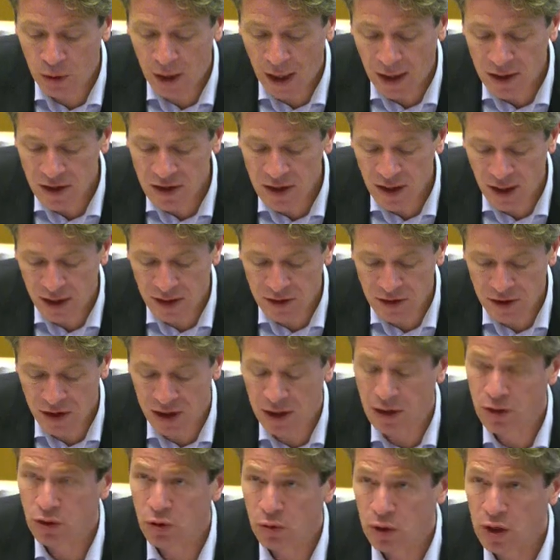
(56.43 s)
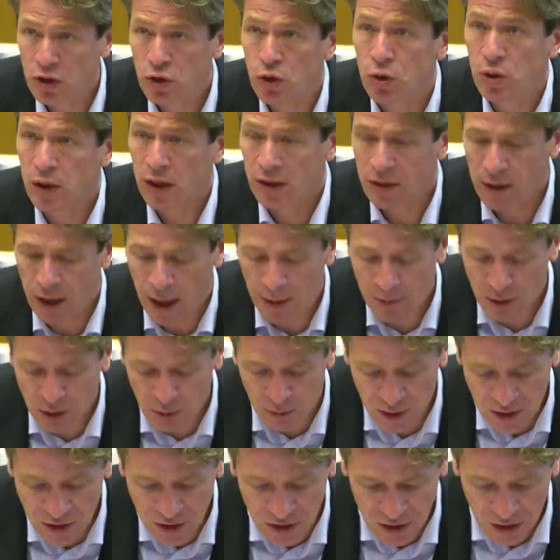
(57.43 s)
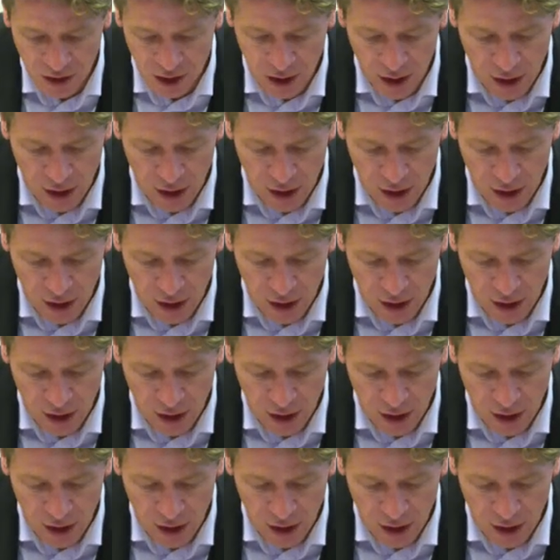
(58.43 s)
legislators here to ensure that climate risks